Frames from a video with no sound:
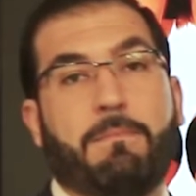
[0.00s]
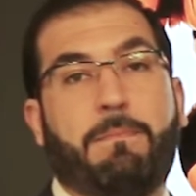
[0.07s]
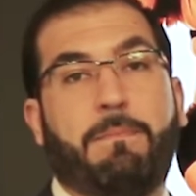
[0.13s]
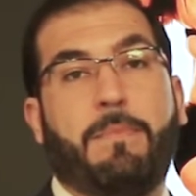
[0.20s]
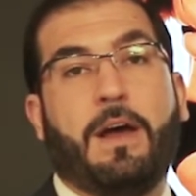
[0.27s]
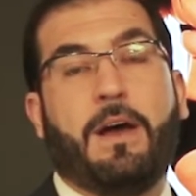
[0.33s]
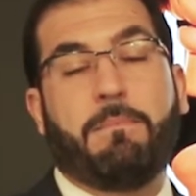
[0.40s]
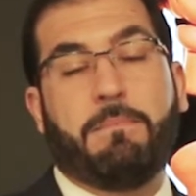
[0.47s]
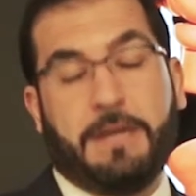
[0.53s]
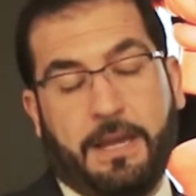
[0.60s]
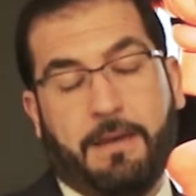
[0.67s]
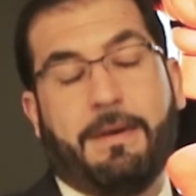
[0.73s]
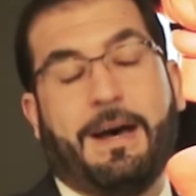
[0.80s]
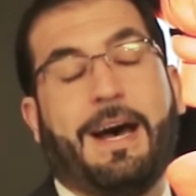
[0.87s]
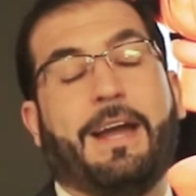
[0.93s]

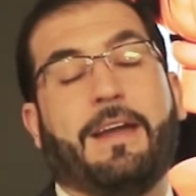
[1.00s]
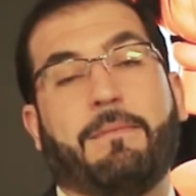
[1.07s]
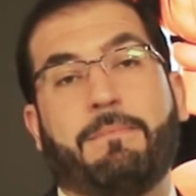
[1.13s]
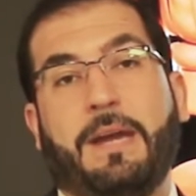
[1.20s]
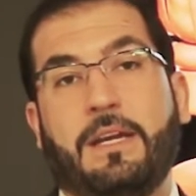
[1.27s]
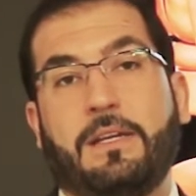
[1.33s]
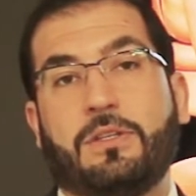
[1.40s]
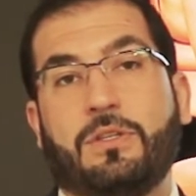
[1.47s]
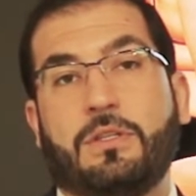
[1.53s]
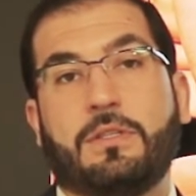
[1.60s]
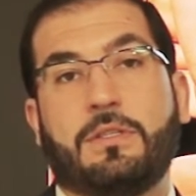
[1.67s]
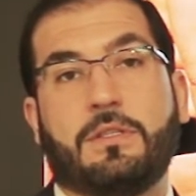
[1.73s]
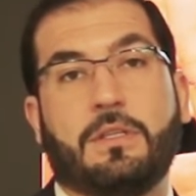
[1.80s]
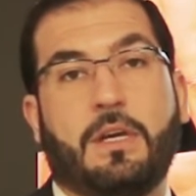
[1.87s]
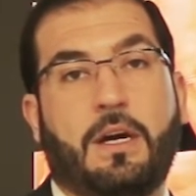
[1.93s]
BMI.
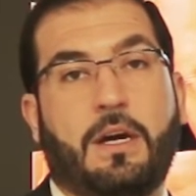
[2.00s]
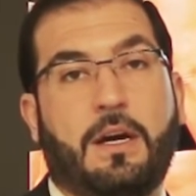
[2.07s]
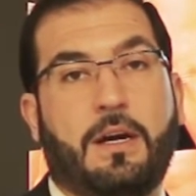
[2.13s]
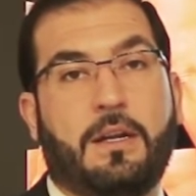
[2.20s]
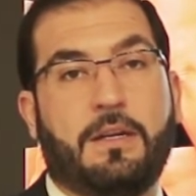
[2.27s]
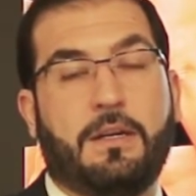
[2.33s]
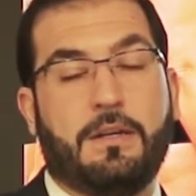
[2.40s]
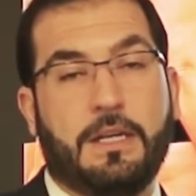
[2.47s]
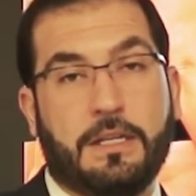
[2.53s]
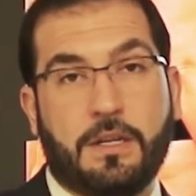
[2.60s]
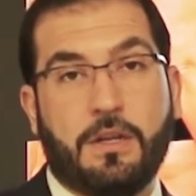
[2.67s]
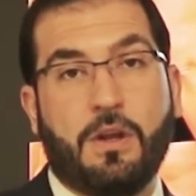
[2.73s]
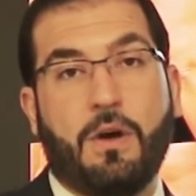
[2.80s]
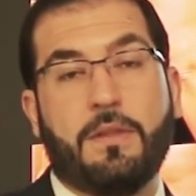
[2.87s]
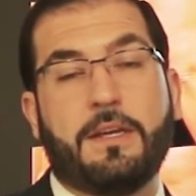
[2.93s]
Patients need
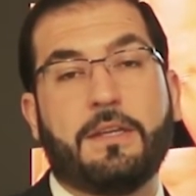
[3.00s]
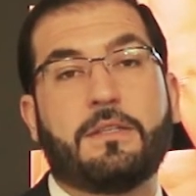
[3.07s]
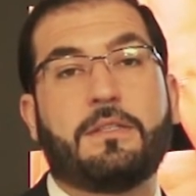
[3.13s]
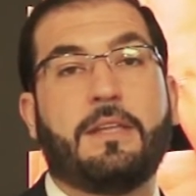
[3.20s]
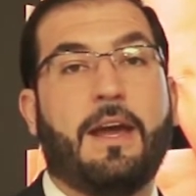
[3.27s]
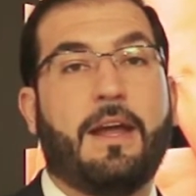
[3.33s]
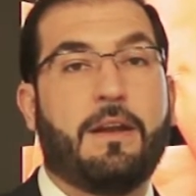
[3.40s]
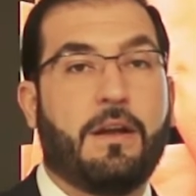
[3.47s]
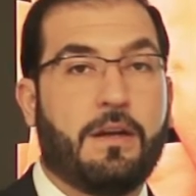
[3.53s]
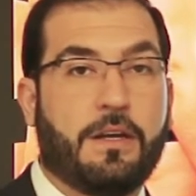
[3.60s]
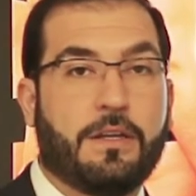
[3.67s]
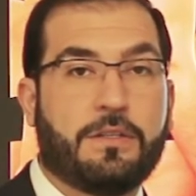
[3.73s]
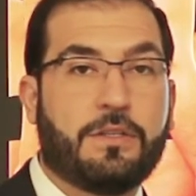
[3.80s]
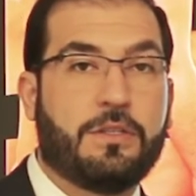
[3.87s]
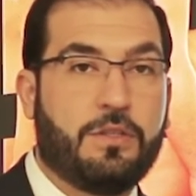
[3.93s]
to know this, that
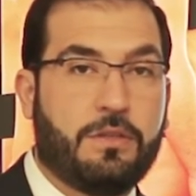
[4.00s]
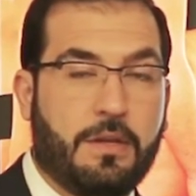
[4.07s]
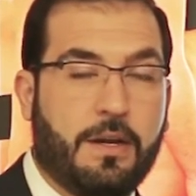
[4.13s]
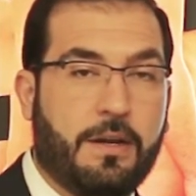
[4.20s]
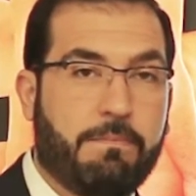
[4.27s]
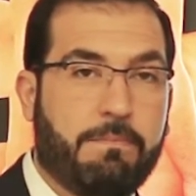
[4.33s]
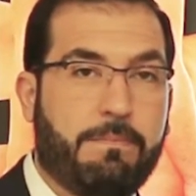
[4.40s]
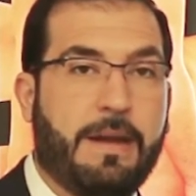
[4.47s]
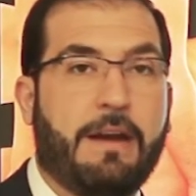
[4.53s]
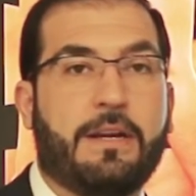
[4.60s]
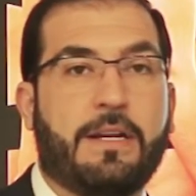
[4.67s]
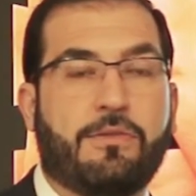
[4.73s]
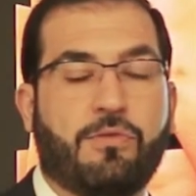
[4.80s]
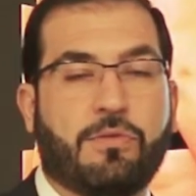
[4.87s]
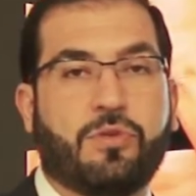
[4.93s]
us
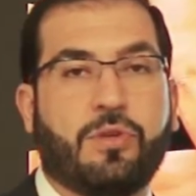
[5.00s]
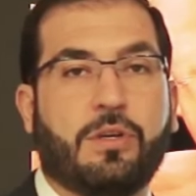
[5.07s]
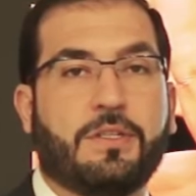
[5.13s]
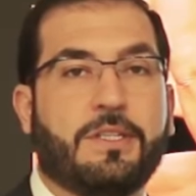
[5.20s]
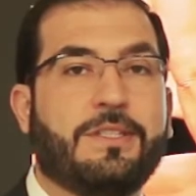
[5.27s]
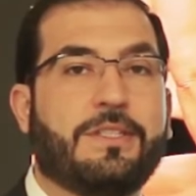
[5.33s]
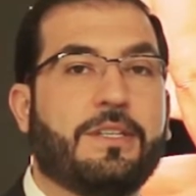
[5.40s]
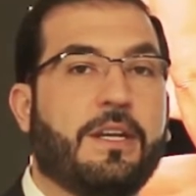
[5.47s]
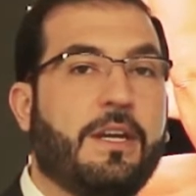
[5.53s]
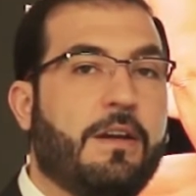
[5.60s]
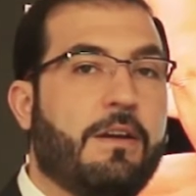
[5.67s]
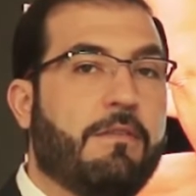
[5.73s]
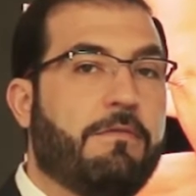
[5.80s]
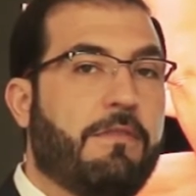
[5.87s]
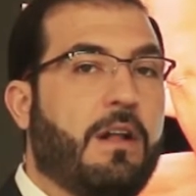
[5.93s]
bariatric surgeons
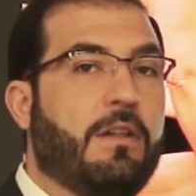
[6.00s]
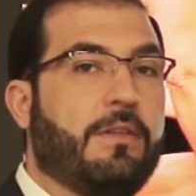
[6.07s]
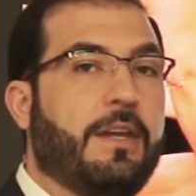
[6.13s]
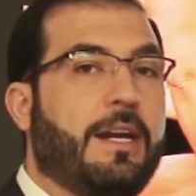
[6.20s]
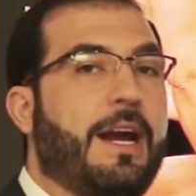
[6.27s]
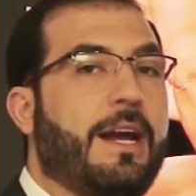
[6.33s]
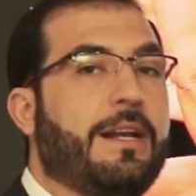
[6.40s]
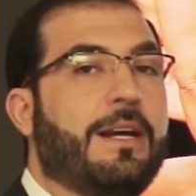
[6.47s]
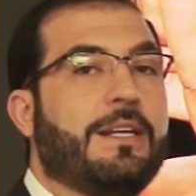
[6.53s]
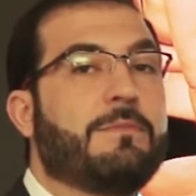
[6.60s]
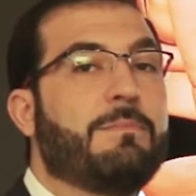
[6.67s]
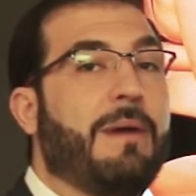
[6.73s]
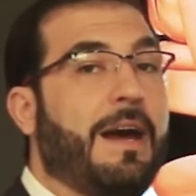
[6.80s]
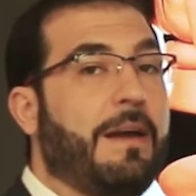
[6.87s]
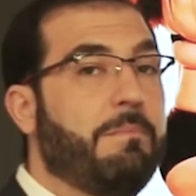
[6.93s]
follow the
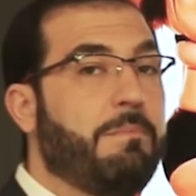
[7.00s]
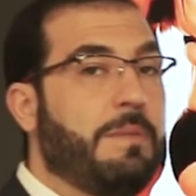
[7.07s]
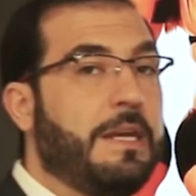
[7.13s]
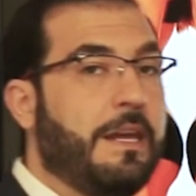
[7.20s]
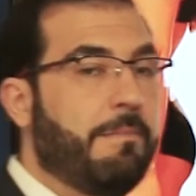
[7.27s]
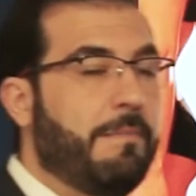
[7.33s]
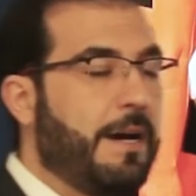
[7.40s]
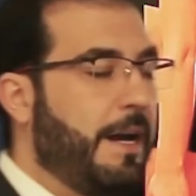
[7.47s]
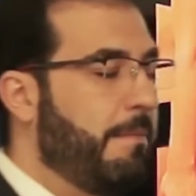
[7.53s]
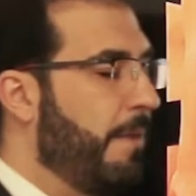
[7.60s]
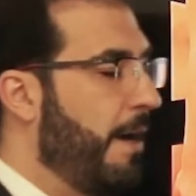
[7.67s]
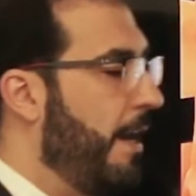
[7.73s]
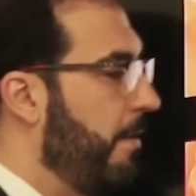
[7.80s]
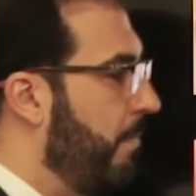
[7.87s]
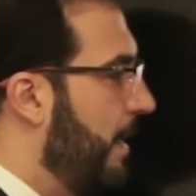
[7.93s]
guidelines by BMI,
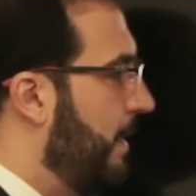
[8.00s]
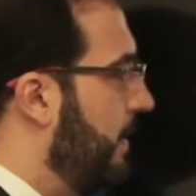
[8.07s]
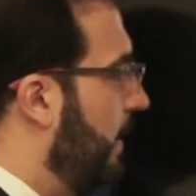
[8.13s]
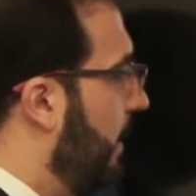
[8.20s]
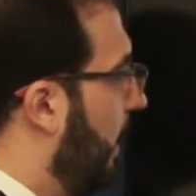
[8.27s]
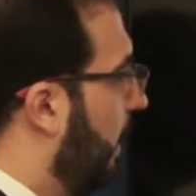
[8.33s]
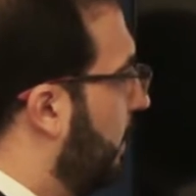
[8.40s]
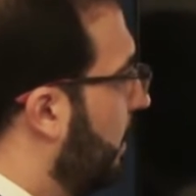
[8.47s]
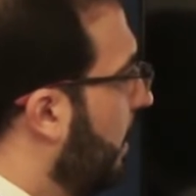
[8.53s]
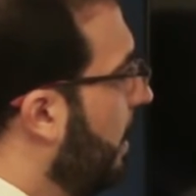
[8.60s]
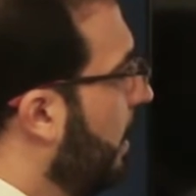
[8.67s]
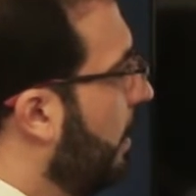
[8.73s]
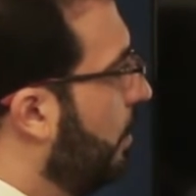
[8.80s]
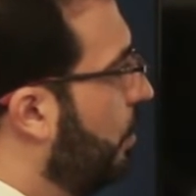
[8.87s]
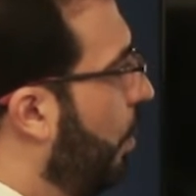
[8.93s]
body mass index.
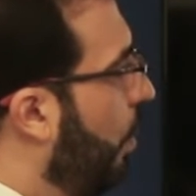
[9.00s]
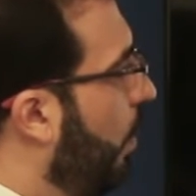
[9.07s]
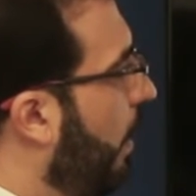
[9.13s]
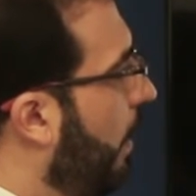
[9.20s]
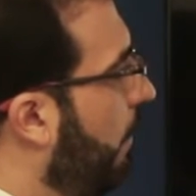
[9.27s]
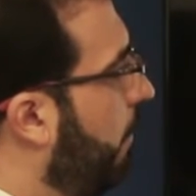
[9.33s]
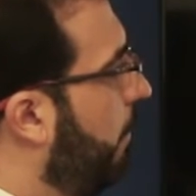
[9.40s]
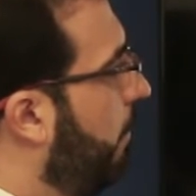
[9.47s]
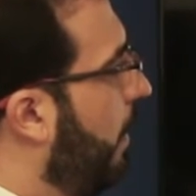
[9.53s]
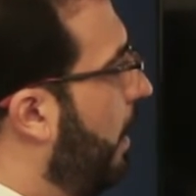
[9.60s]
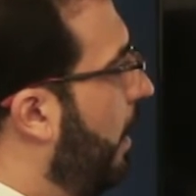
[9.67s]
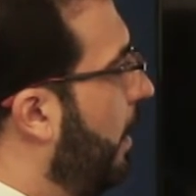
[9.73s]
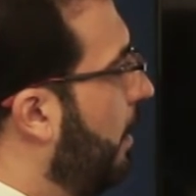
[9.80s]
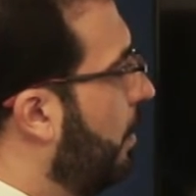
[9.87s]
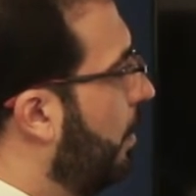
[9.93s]
So if
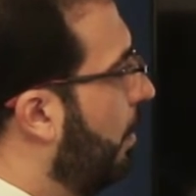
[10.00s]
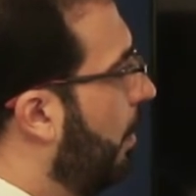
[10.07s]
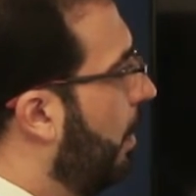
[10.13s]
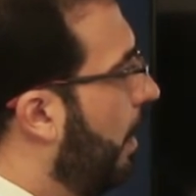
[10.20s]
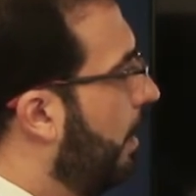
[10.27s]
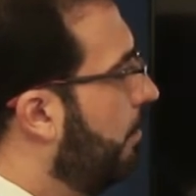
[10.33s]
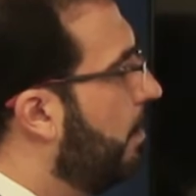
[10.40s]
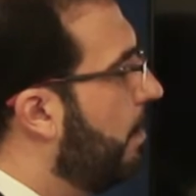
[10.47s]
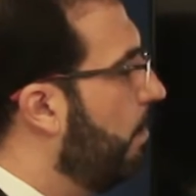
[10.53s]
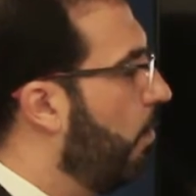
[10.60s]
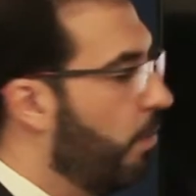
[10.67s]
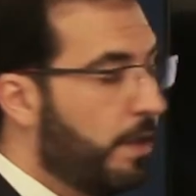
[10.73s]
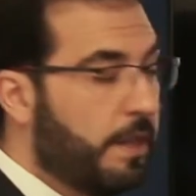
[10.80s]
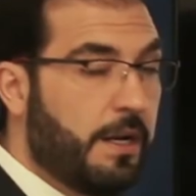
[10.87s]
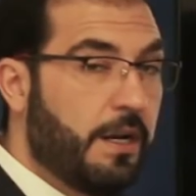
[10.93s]
you're
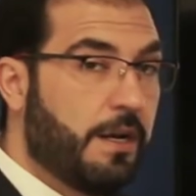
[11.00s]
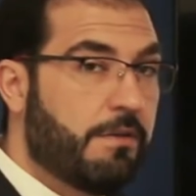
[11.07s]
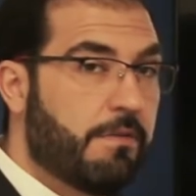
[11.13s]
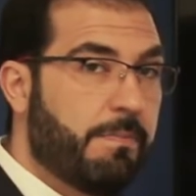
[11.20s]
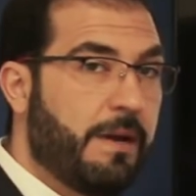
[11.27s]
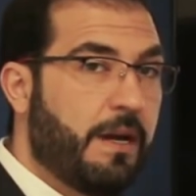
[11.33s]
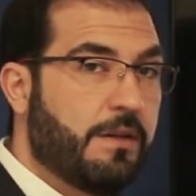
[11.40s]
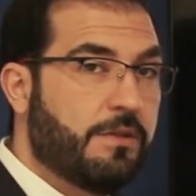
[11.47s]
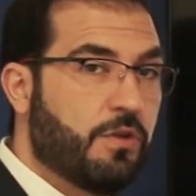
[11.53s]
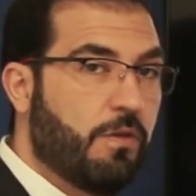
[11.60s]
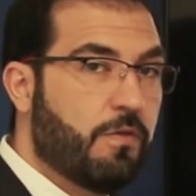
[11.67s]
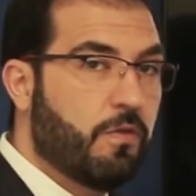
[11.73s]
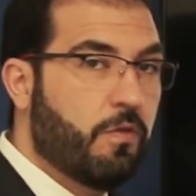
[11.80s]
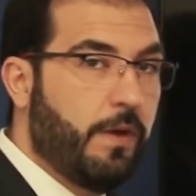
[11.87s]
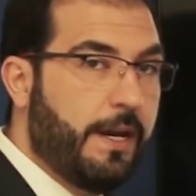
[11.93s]
more than 100 pounds
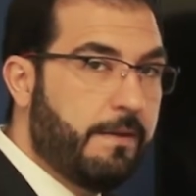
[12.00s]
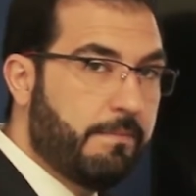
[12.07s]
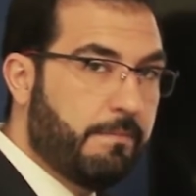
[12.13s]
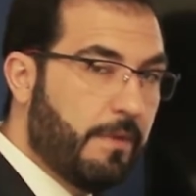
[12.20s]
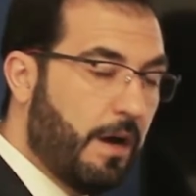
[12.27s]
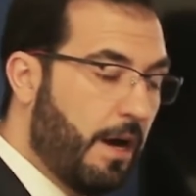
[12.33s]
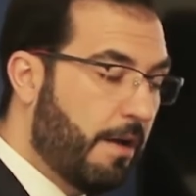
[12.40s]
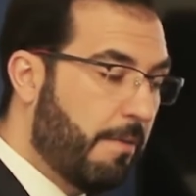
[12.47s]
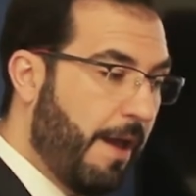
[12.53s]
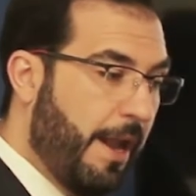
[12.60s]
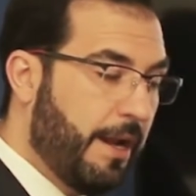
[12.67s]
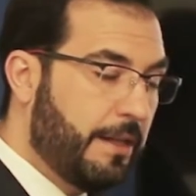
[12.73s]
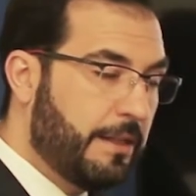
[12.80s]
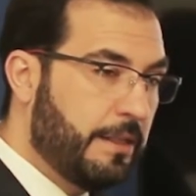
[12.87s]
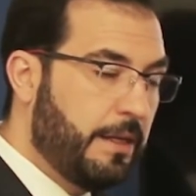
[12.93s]
overweight,
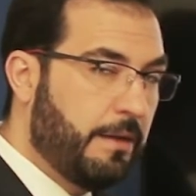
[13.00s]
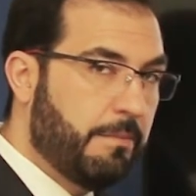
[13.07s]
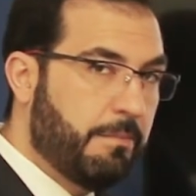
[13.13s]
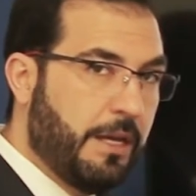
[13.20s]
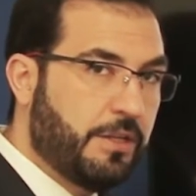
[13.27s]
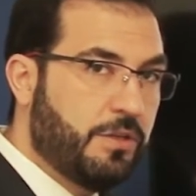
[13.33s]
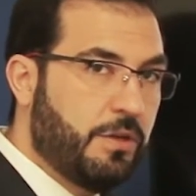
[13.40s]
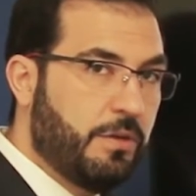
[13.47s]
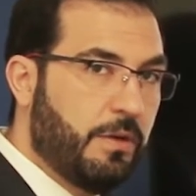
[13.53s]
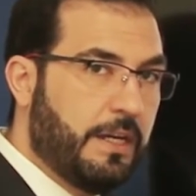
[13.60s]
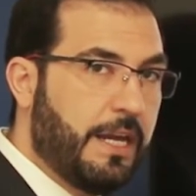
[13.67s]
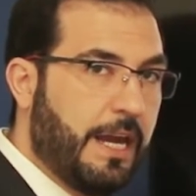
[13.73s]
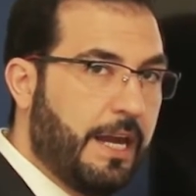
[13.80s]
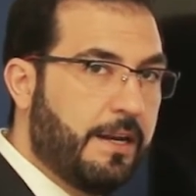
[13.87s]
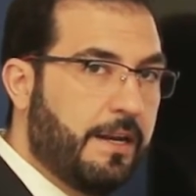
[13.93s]
automatically makes you a
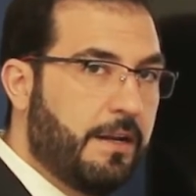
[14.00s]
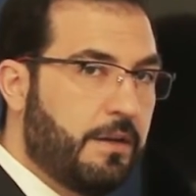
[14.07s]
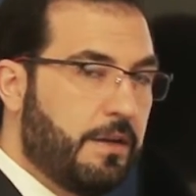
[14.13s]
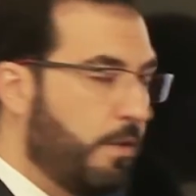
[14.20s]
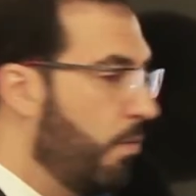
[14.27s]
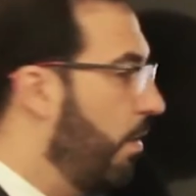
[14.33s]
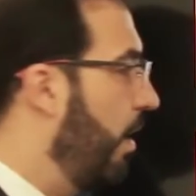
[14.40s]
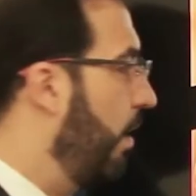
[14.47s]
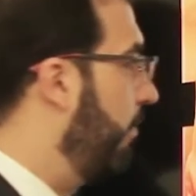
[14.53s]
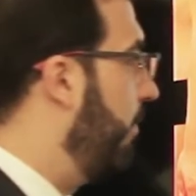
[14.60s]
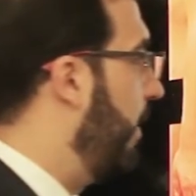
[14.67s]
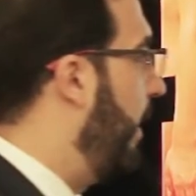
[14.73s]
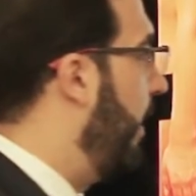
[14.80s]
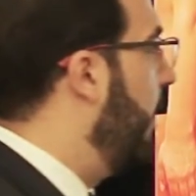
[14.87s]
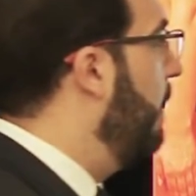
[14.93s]
candidate, you
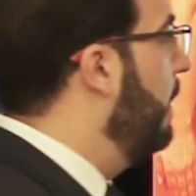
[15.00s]
qualify.